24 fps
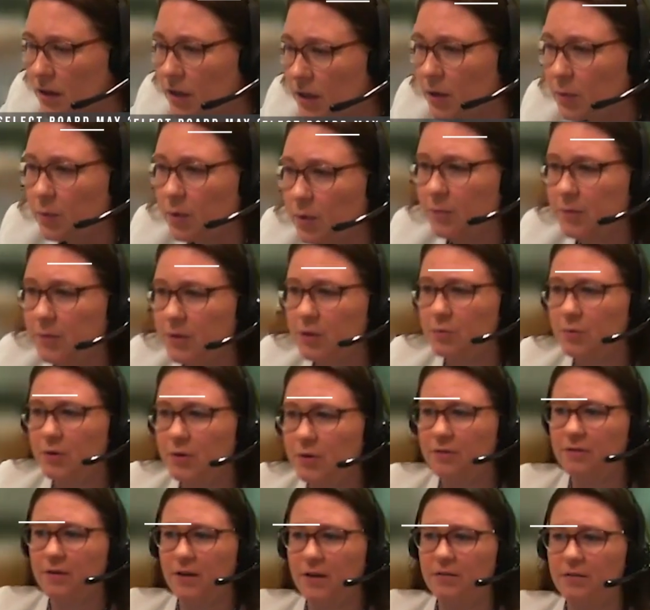It will be
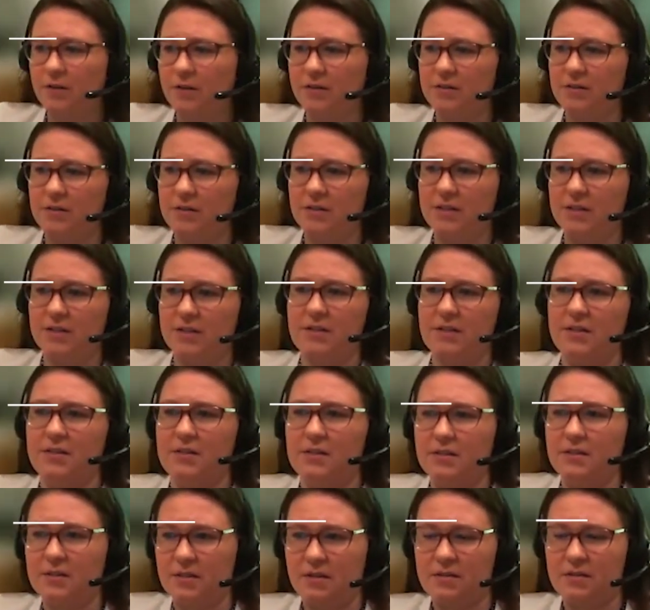
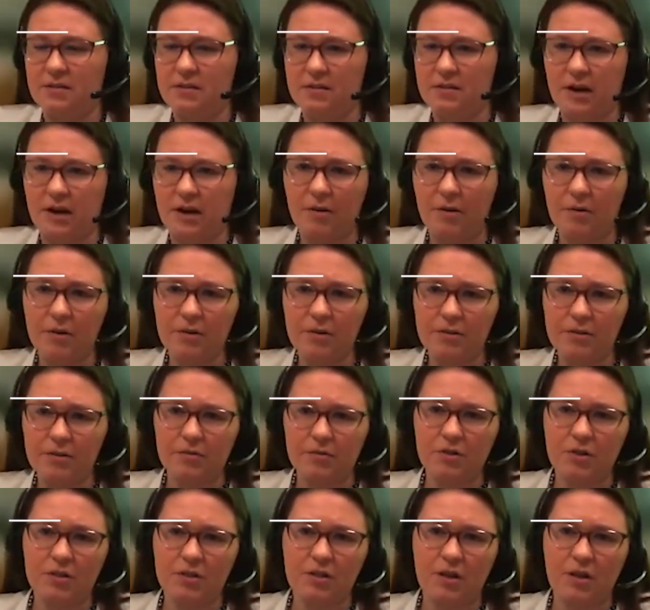$25.66 an hour. So
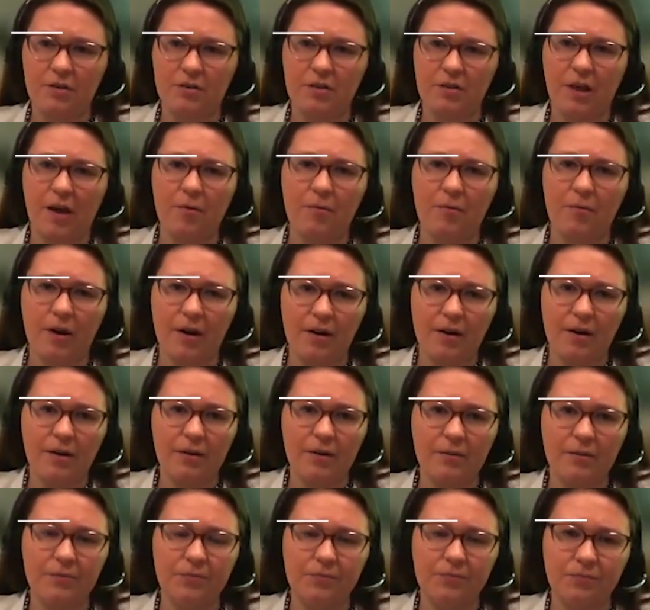it's just under that right now.